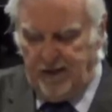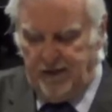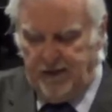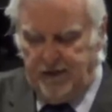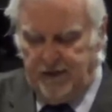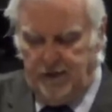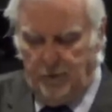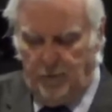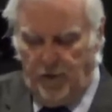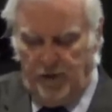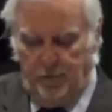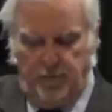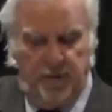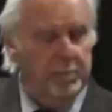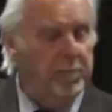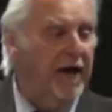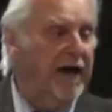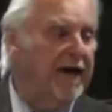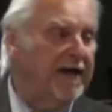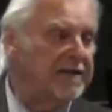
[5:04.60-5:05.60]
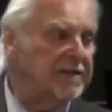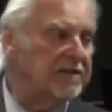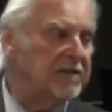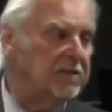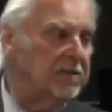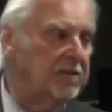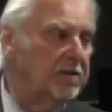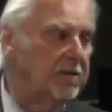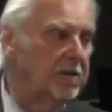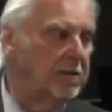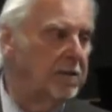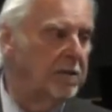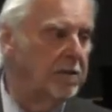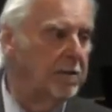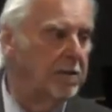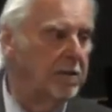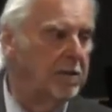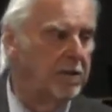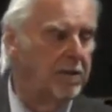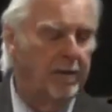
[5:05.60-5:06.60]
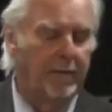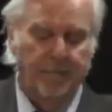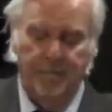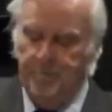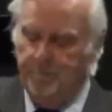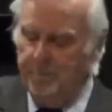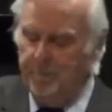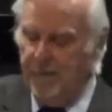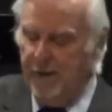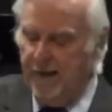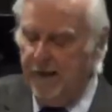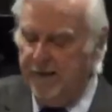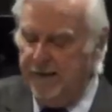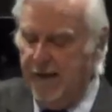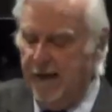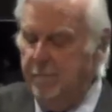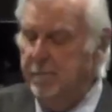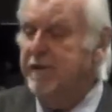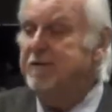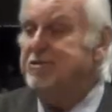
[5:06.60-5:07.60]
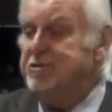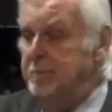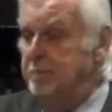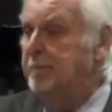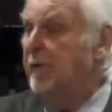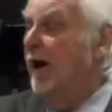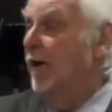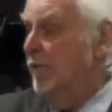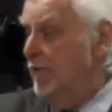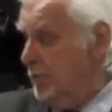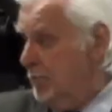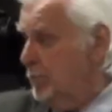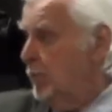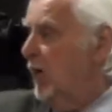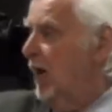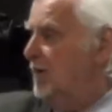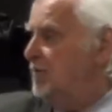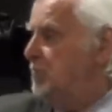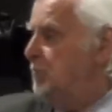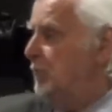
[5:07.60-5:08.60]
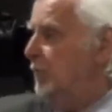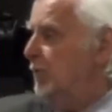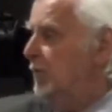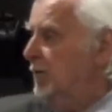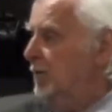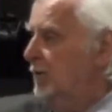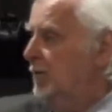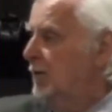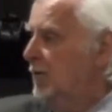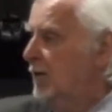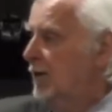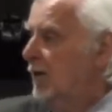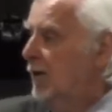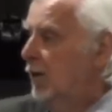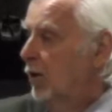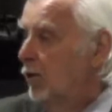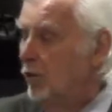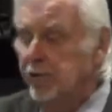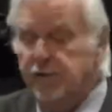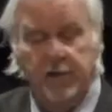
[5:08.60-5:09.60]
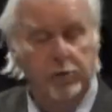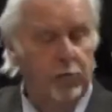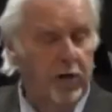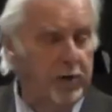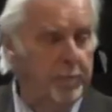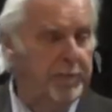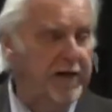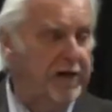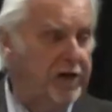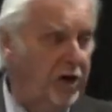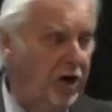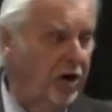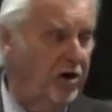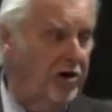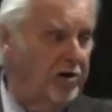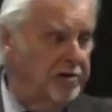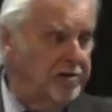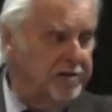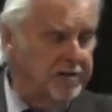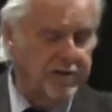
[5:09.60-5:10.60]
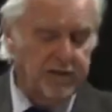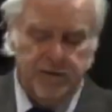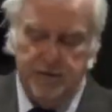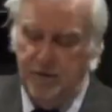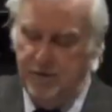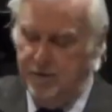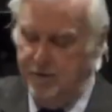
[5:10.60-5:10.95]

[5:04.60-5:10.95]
Do you want to be blessed? That means empowered to prosper. Or do you want to be cursed?